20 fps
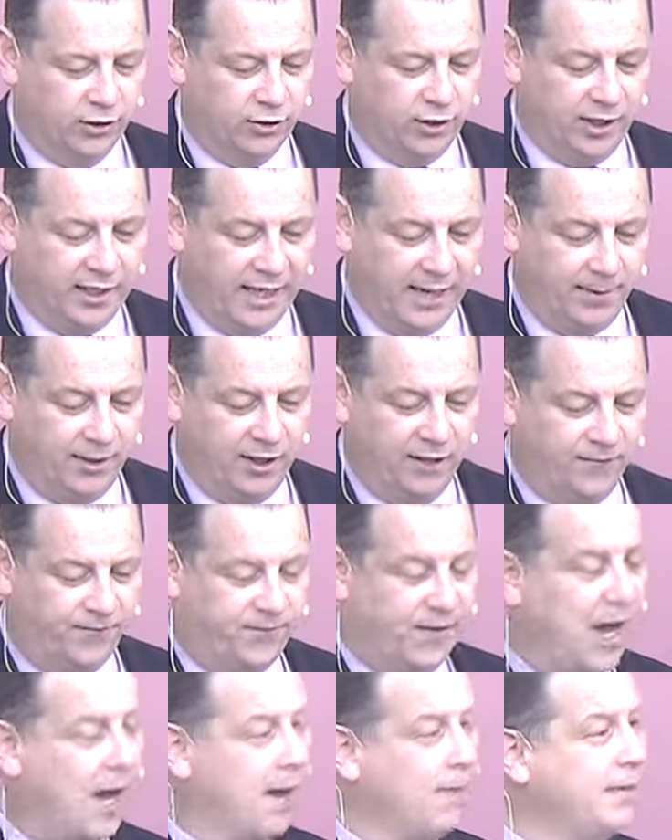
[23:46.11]
to enable the
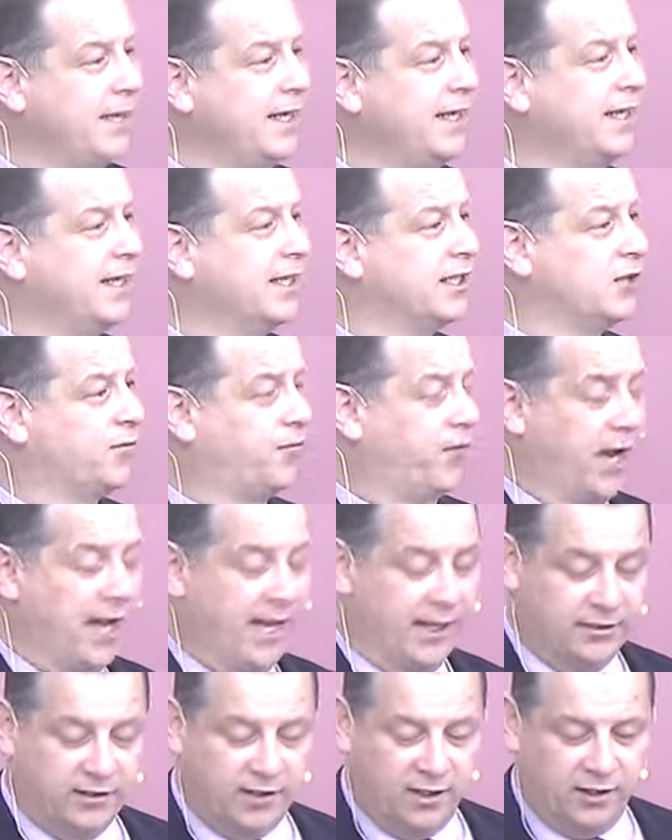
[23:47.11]
family and his
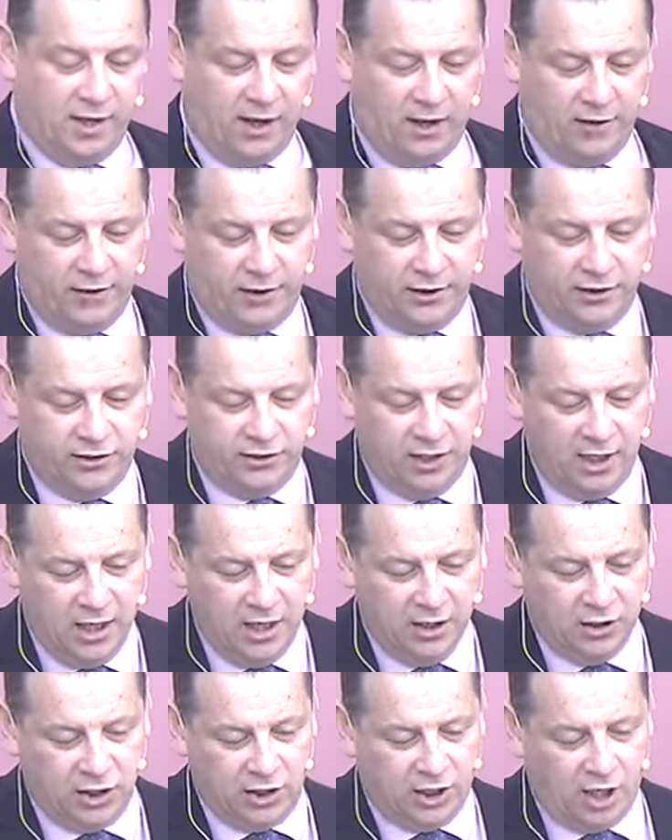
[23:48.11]
friends and others
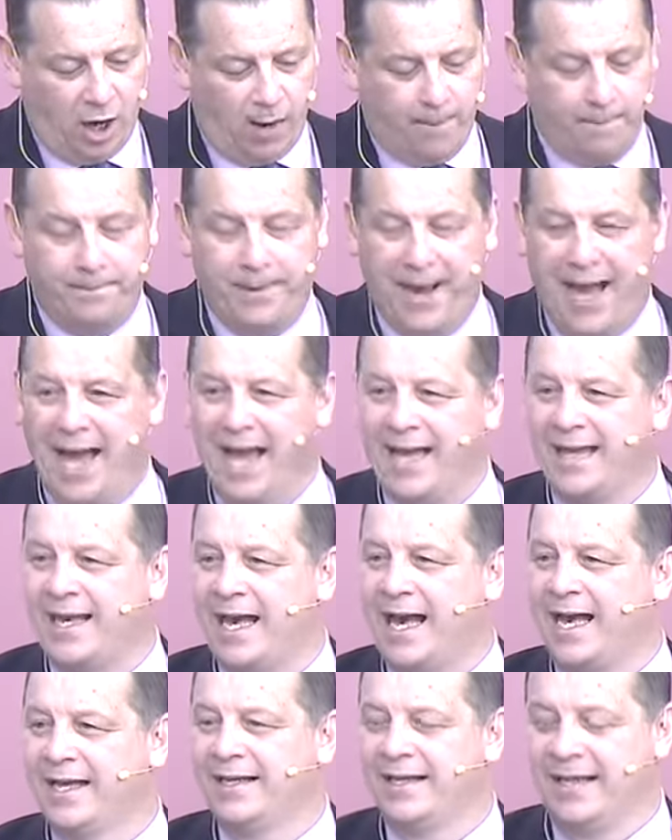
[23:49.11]
to come
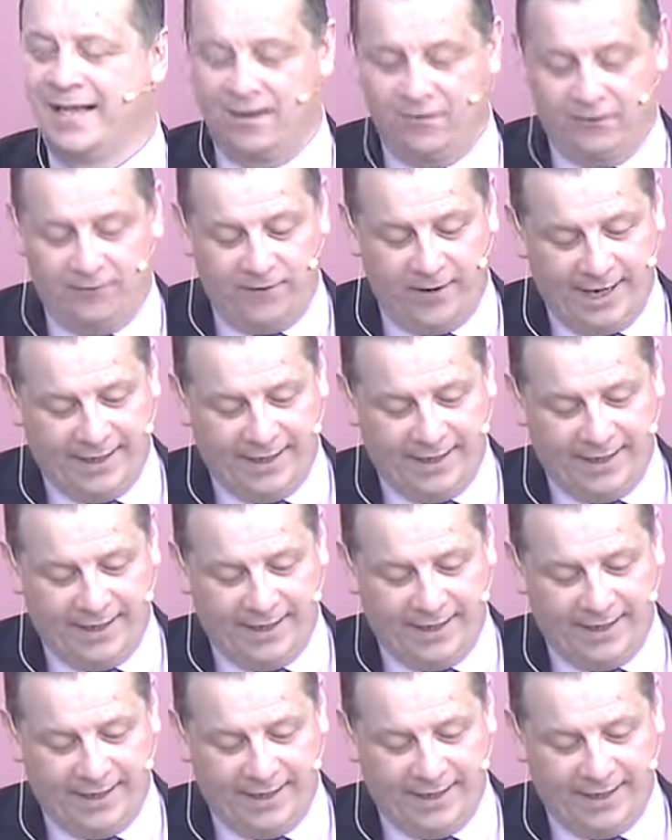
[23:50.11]
back and live